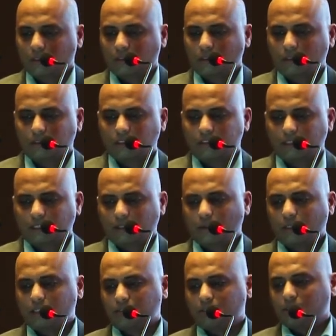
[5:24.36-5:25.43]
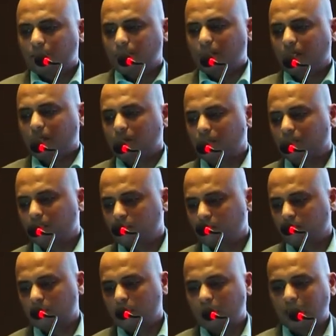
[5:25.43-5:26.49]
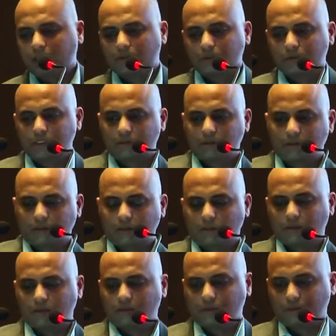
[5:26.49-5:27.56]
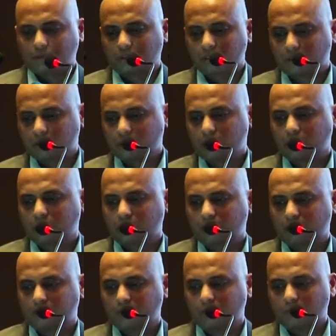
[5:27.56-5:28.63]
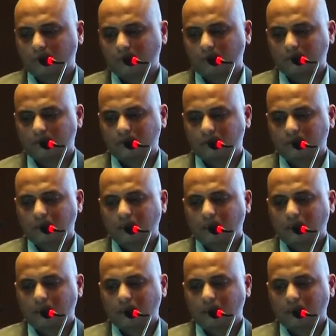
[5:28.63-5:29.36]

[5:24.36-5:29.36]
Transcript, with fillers: Uh, the sector-wise uh, breakup here, I would like to just uh, show this is uh, uh,